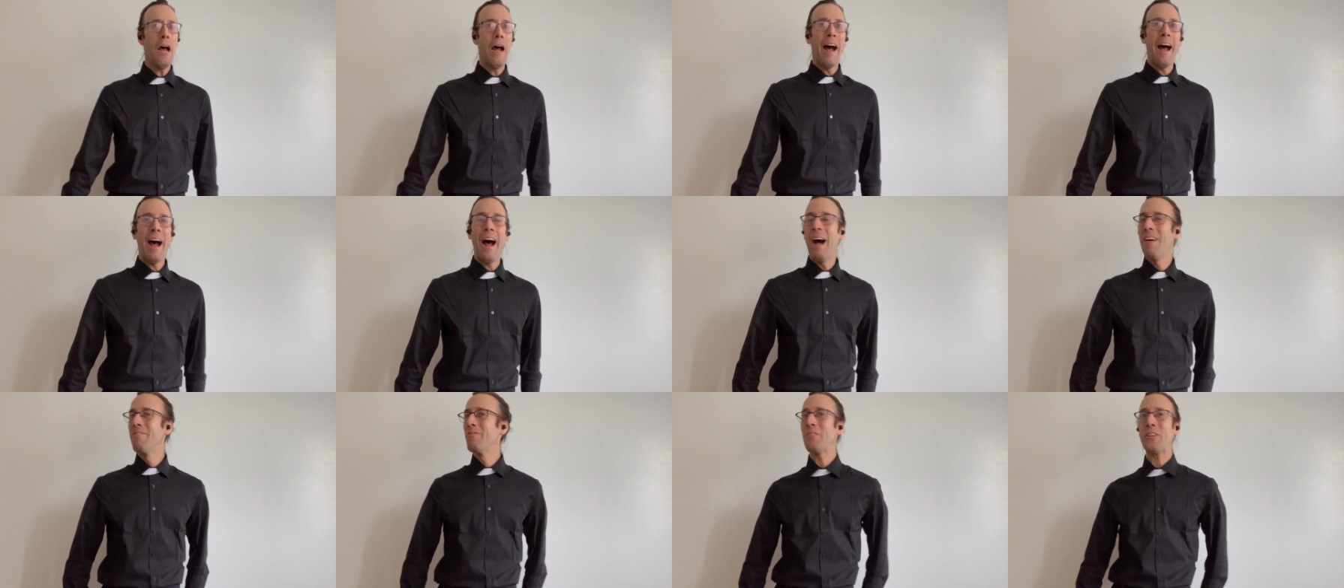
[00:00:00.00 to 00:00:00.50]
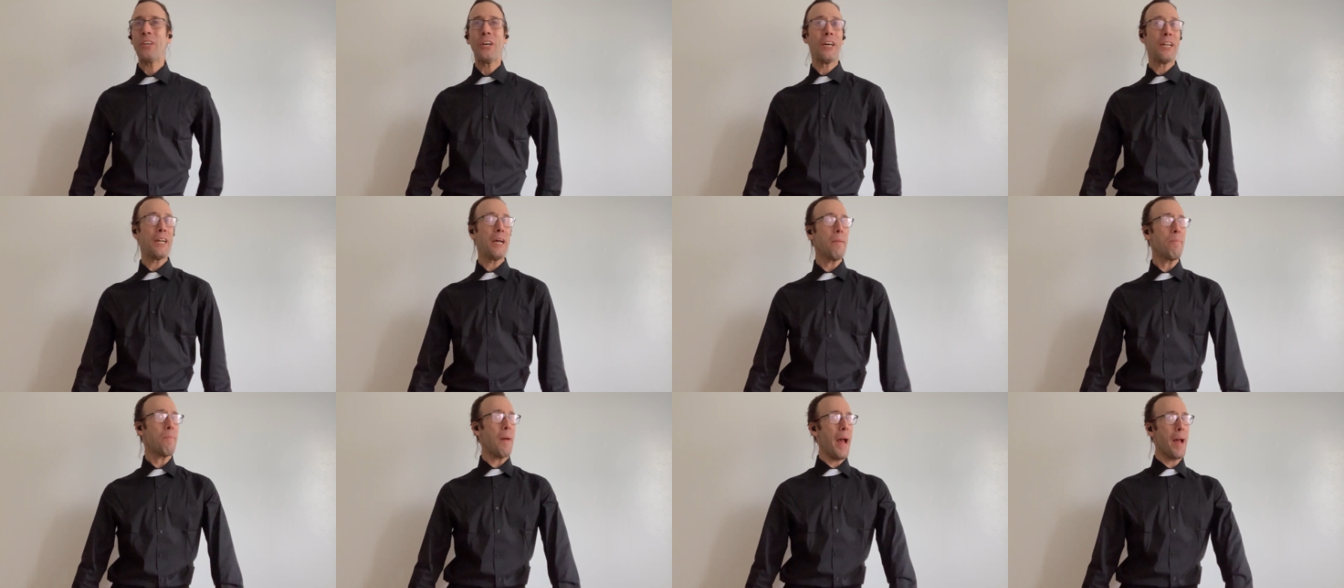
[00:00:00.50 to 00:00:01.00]
I'm
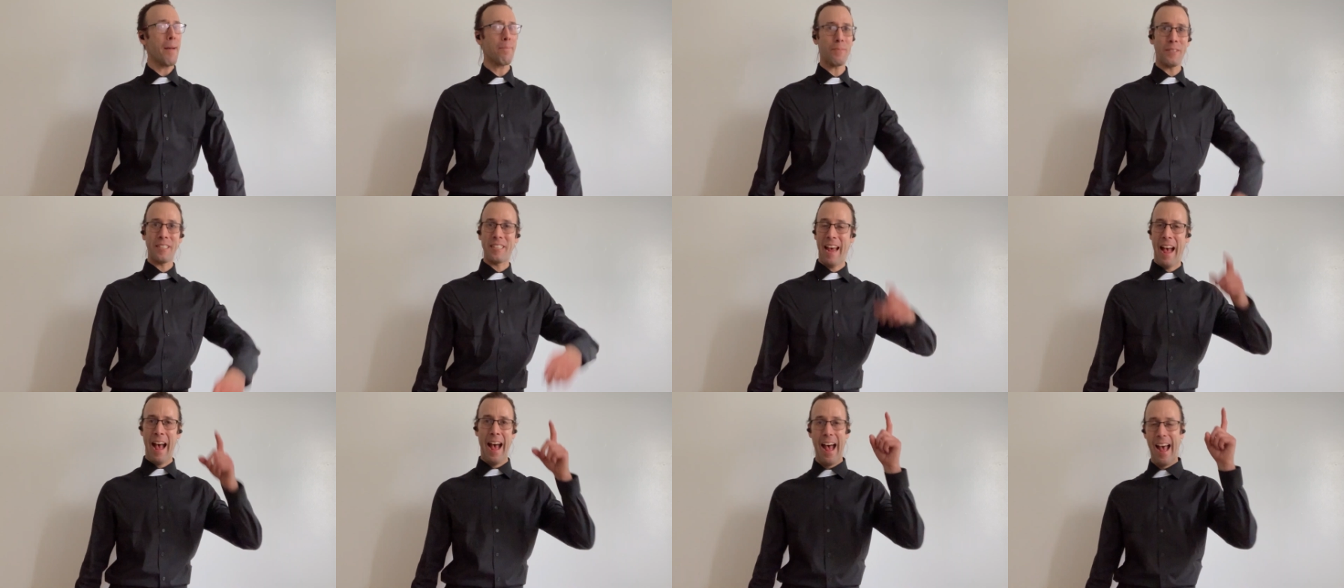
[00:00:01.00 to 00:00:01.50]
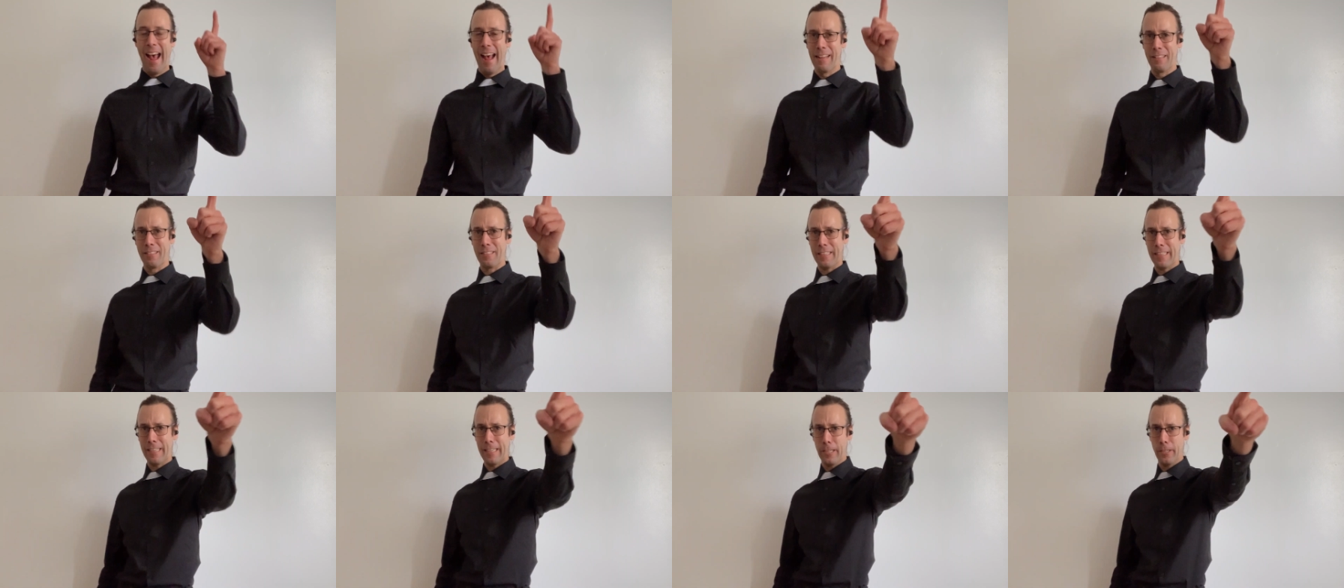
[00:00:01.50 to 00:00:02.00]
gonna
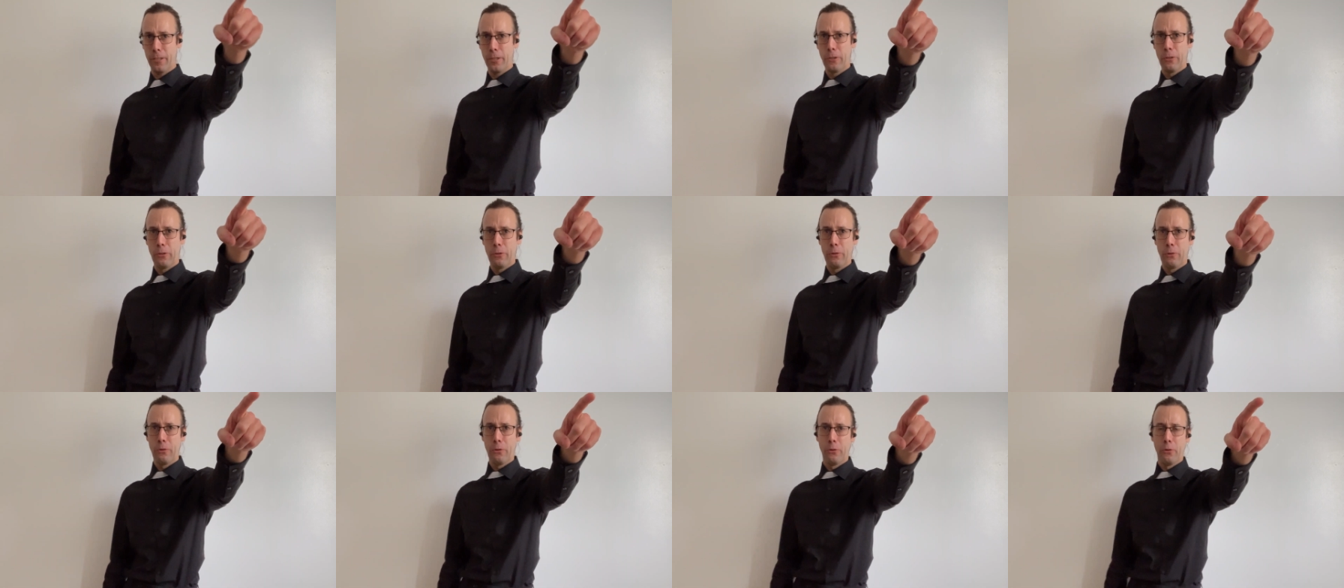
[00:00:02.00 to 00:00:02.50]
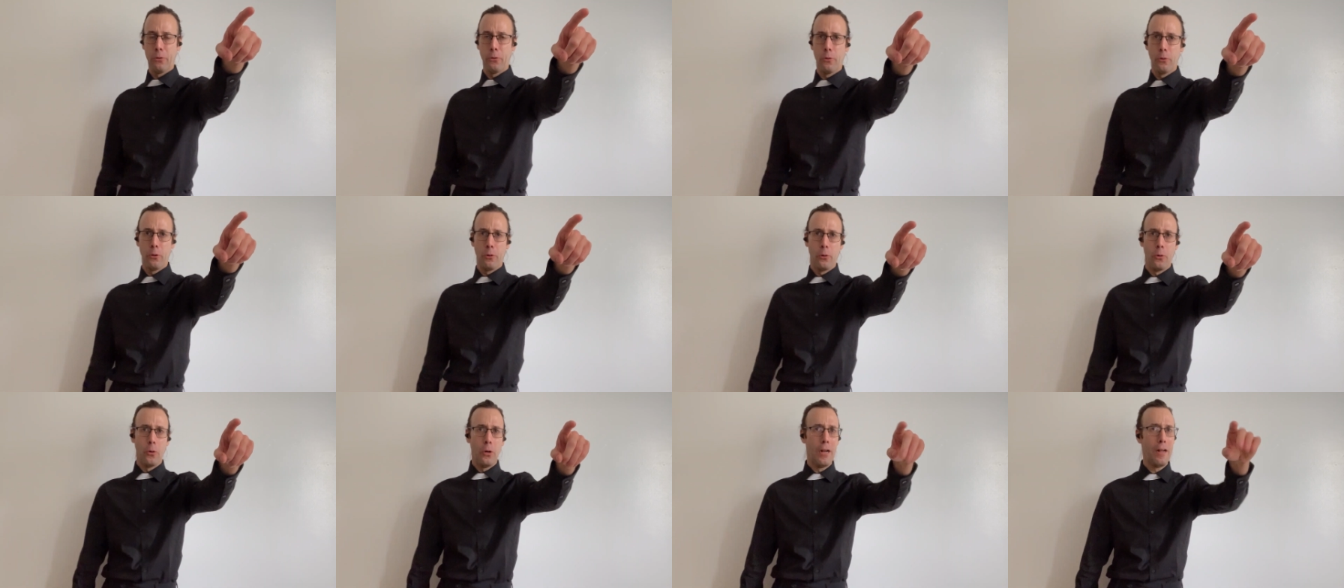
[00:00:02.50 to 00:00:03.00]
baptize
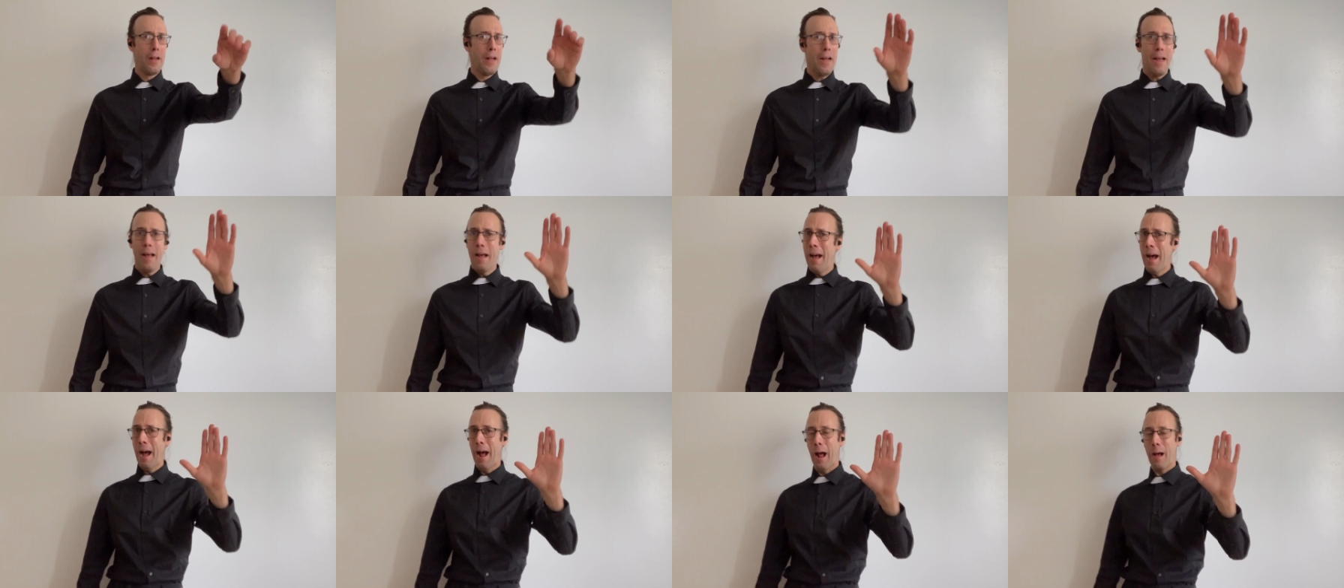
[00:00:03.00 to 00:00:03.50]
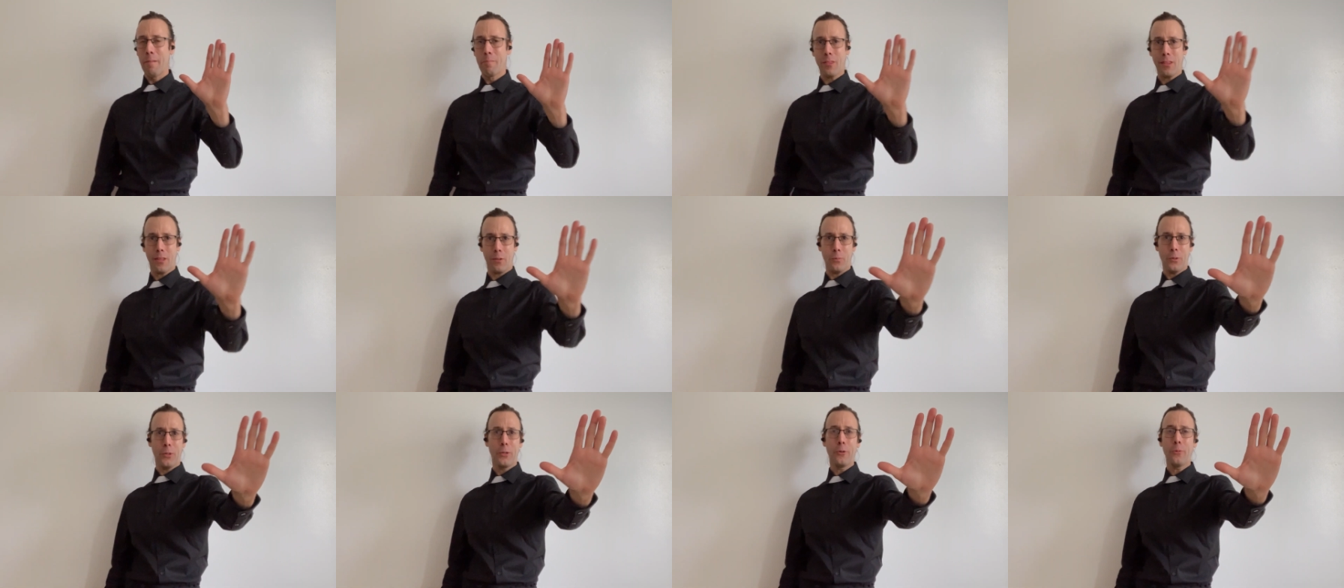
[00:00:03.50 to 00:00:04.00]
you I'm
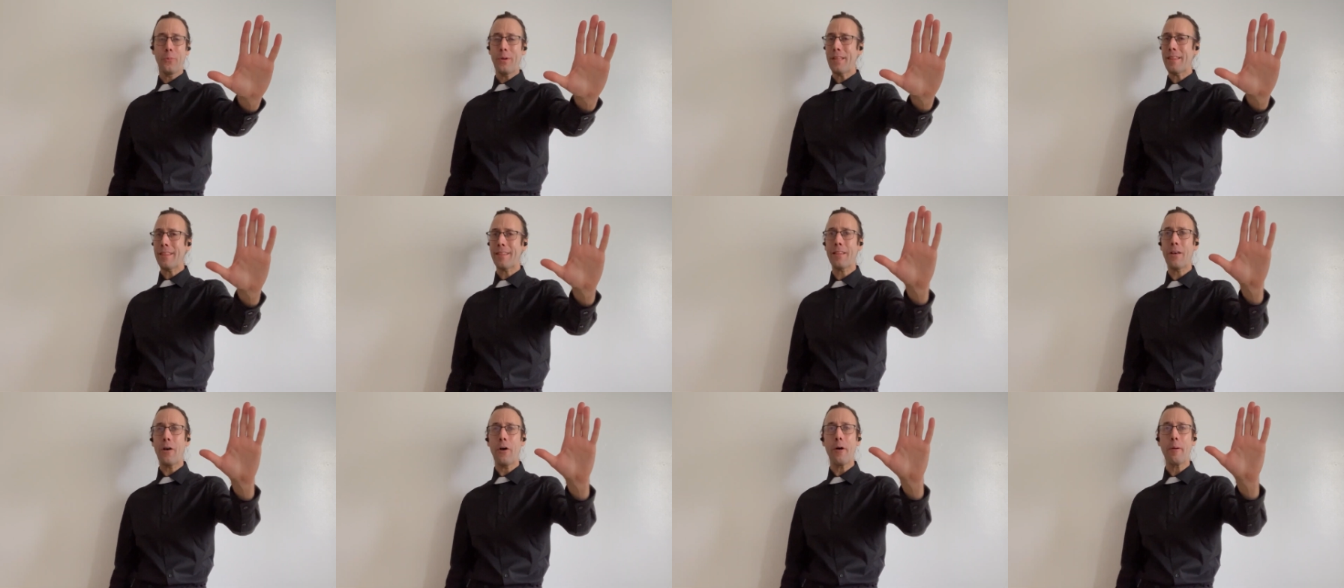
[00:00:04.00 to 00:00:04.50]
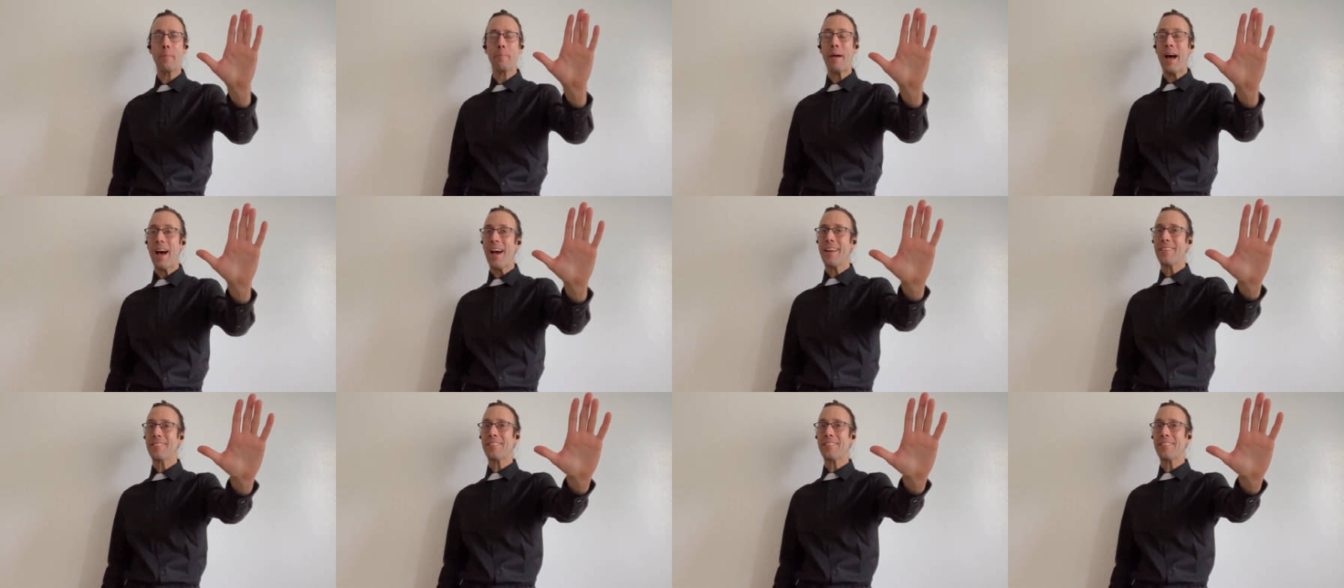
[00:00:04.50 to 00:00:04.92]
through with all my